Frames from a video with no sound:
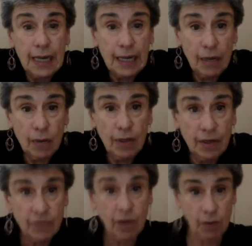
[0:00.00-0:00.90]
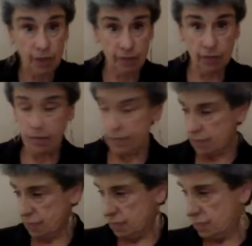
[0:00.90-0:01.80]
There is, however,
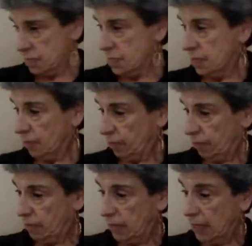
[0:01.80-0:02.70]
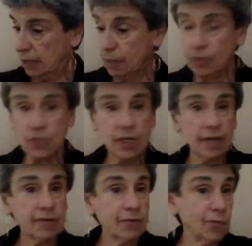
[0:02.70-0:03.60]
and
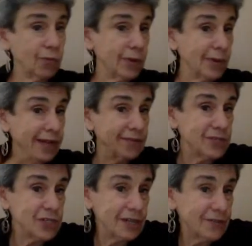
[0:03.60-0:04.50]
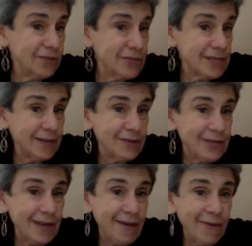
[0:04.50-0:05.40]
perchance we will have a chance to tell it
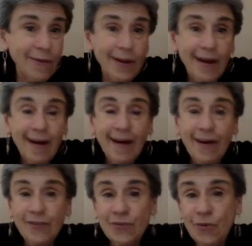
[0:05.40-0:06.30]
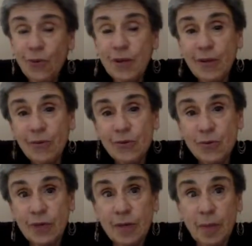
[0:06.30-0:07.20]
together, a story that was
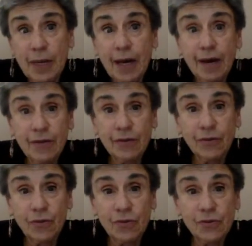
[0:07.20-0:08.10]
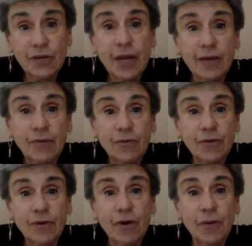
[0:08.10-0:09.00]
written by Hans Christian
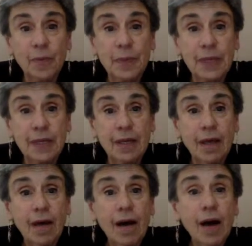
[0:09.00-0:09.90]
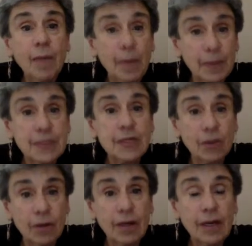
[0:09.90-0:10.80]
Andersen called Be a Puppeteer.
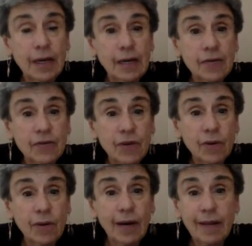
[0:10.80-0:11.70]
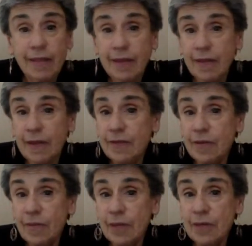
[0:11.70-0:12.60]
So I think that's
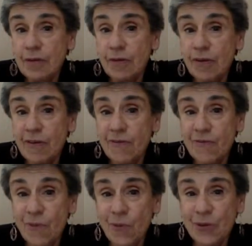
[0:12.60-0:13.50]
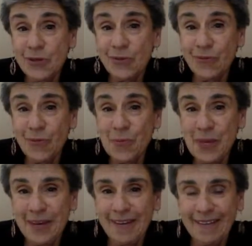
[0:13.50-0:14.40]
something to look forward to for
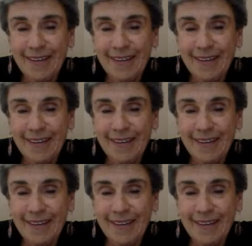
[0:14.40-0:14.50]
me